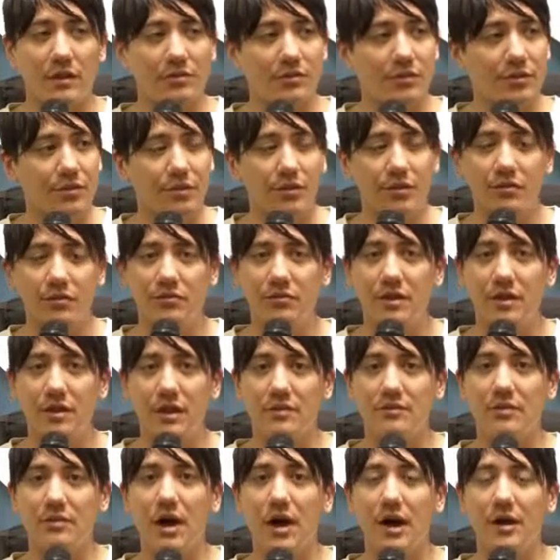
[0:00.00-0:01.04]
It's Thursday.
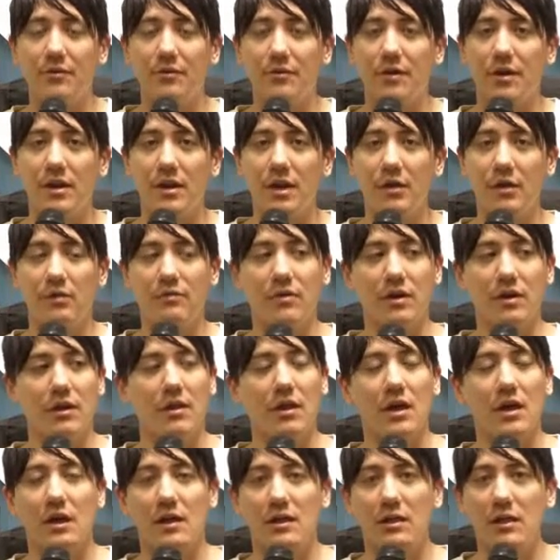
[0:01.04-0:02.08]
It's hot and running. We've got a
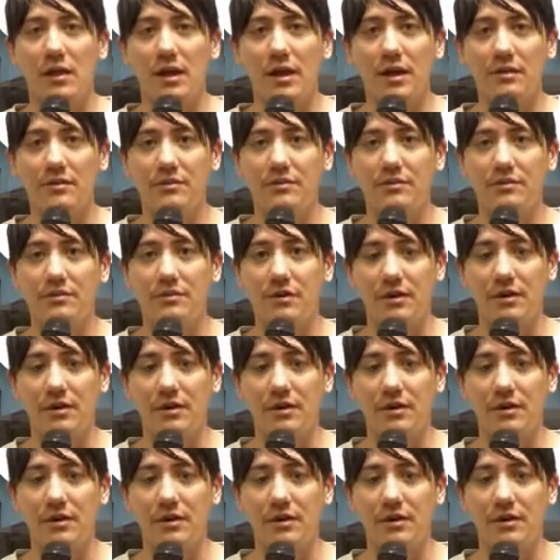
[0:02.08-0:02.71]
lot of clients.